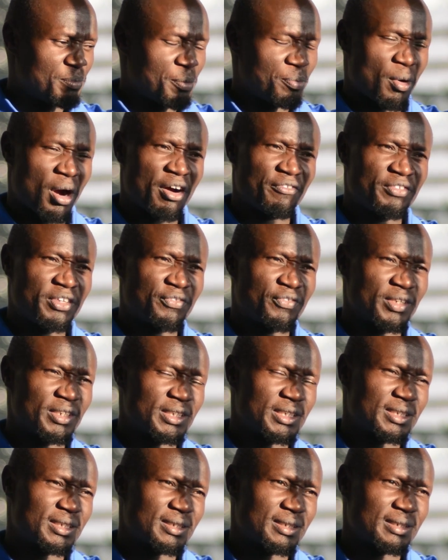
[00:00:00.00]
people have
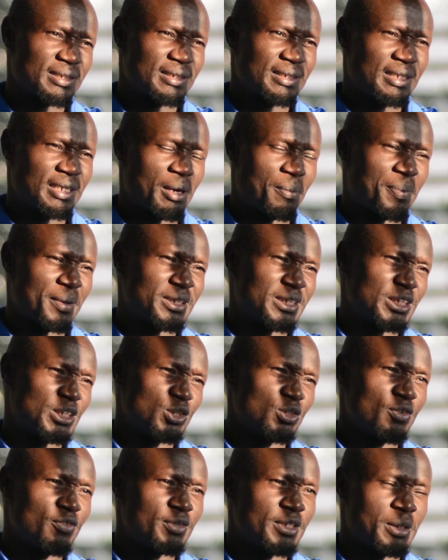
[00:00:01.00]
different
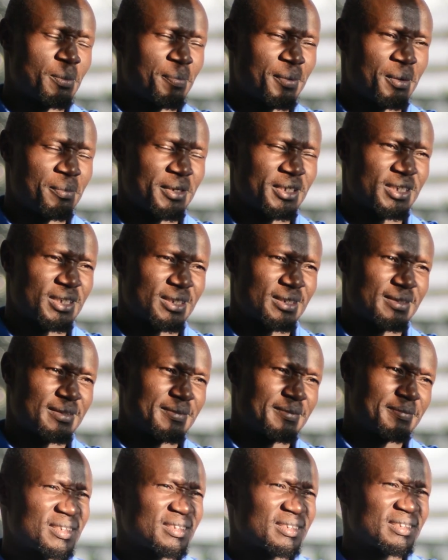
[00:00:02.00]
capacity of temperament.
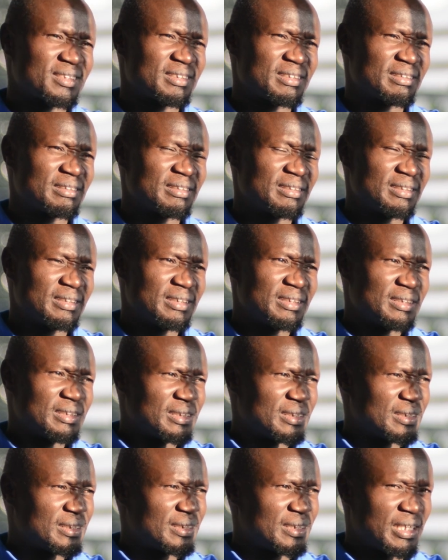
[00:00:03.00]
But
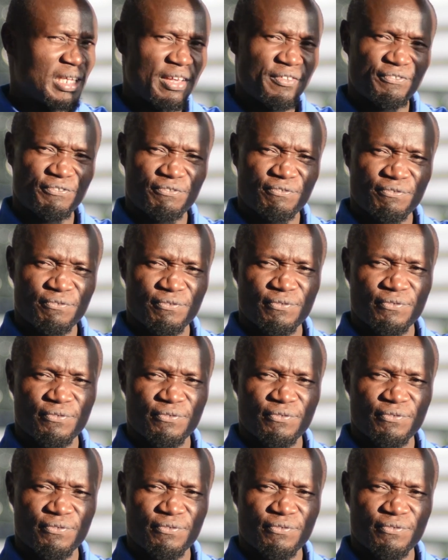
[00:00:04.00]
if